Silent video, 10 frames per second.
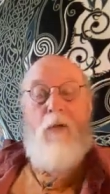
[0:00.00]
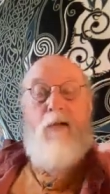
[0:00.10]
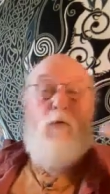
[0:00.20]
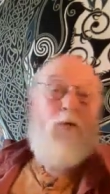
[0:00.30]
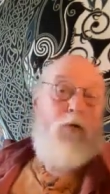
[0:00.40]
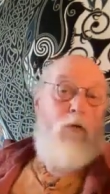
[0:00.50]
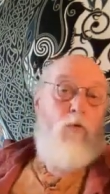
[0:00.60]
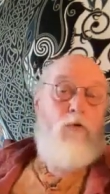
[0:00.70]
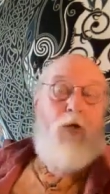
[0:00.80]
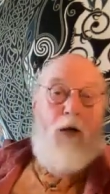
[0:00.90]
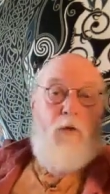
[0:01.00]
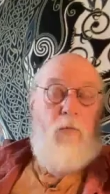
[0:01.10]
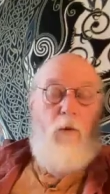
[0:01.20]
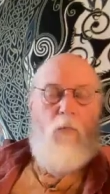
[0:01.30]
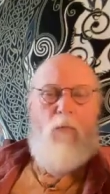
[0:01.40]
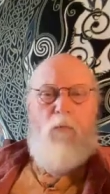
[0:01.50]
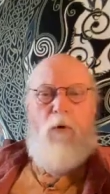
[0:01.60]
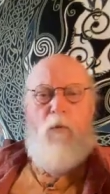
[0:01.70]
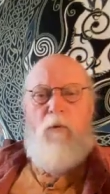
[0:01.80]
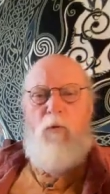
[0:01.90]
And he was in Orange County, where
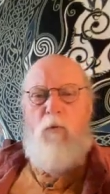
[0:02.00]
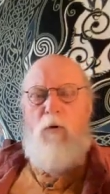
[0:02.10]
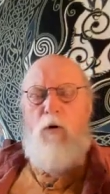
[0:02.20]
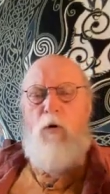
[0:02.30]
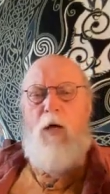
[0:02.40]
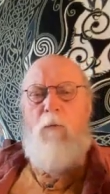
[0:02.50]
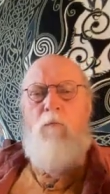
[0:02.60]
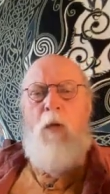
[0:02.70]
we were located.